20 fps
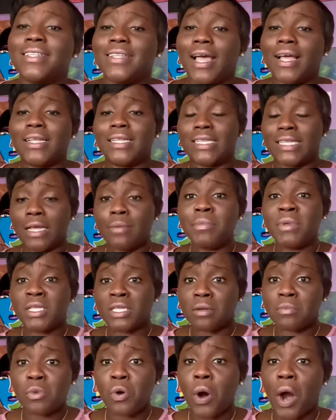send me
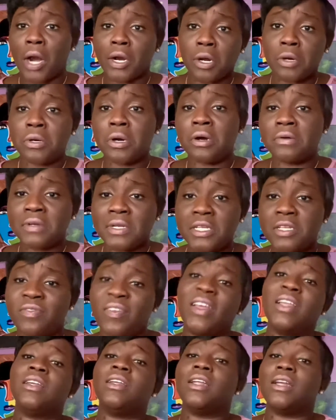some more. I don't know if these
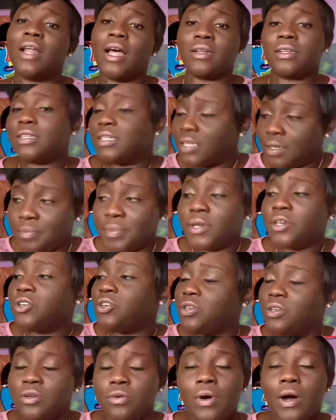fit. Didn't have to send pictures,
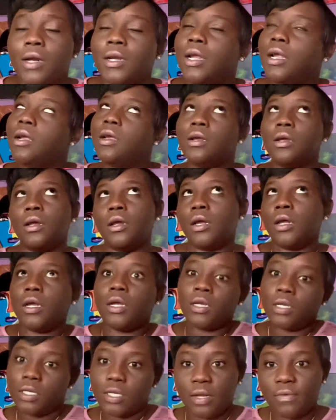do all that.
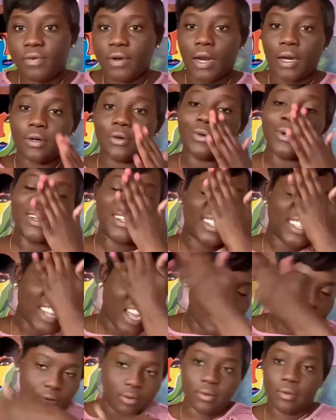Didn't feel like doing it,
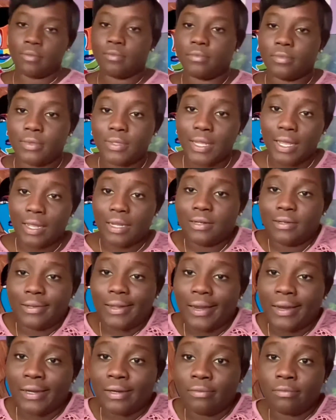so
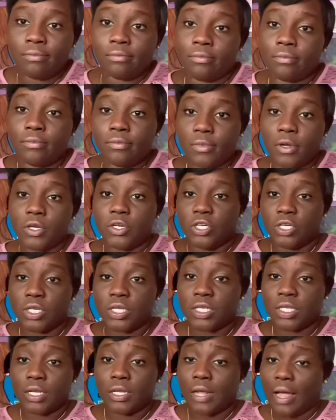they
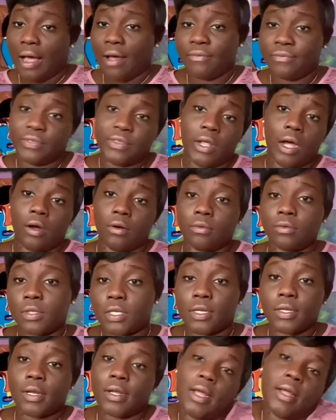adjusted. I thought.
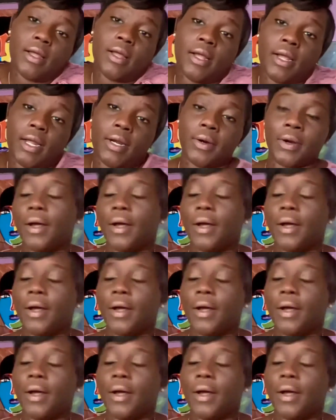I don't